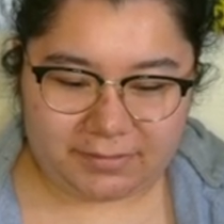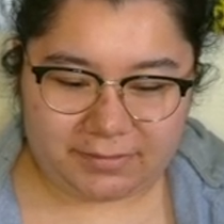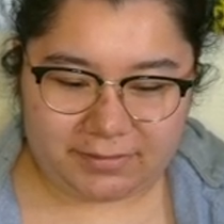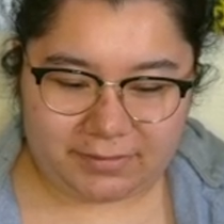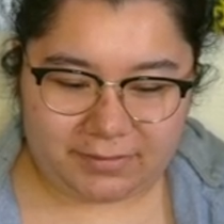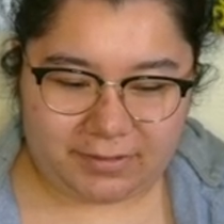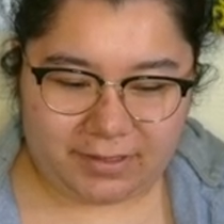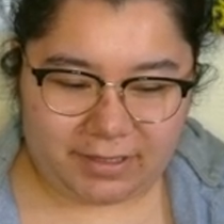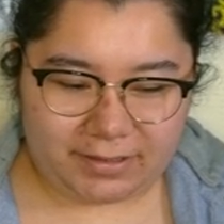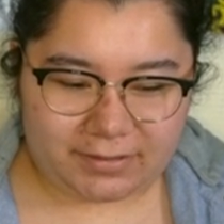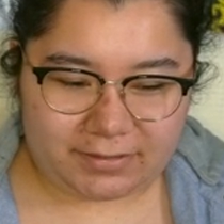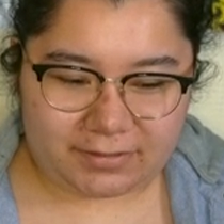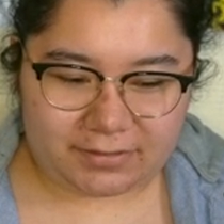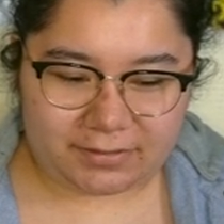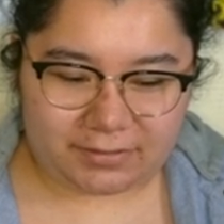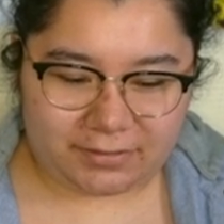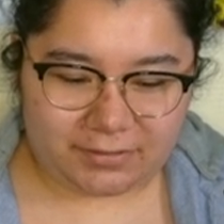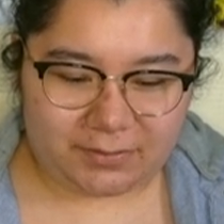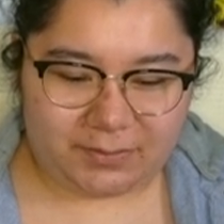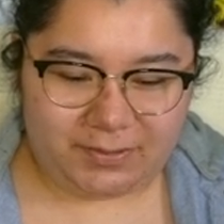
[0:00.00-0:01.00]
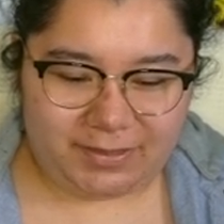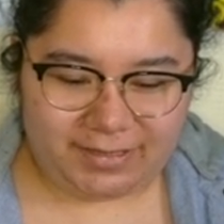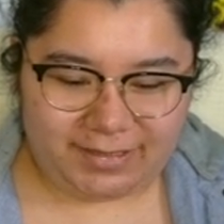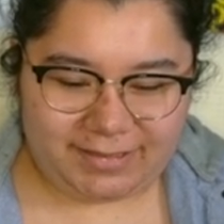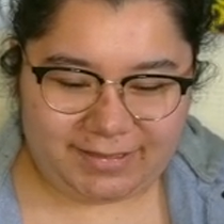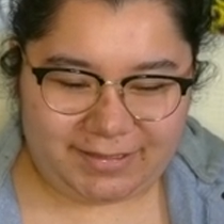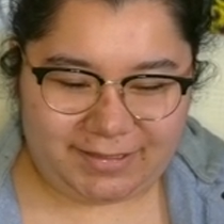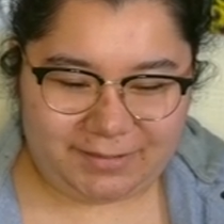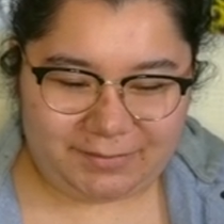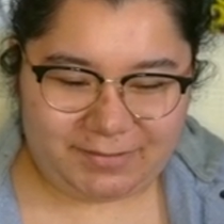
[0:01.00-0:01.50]
You guys are stupid
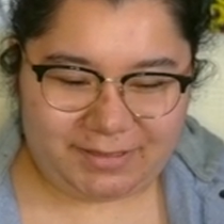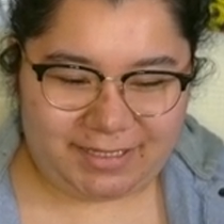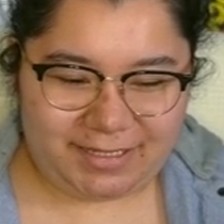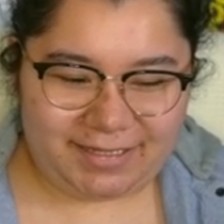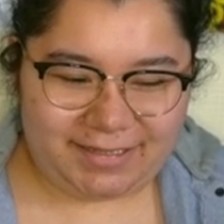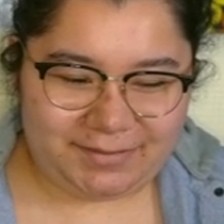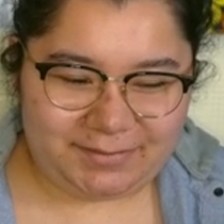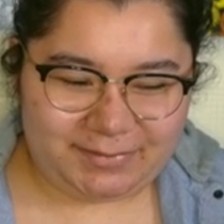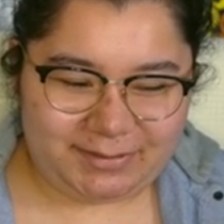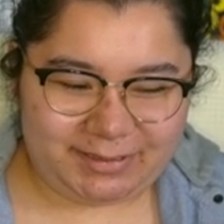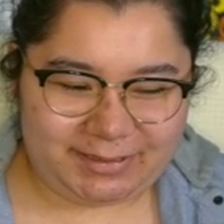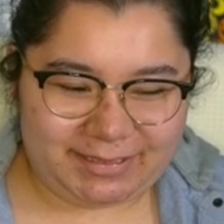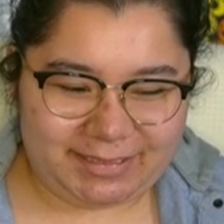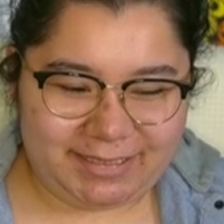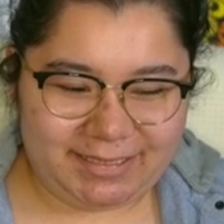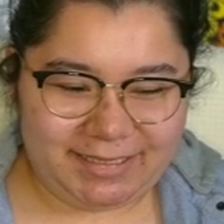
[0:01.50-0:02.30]
sometimes.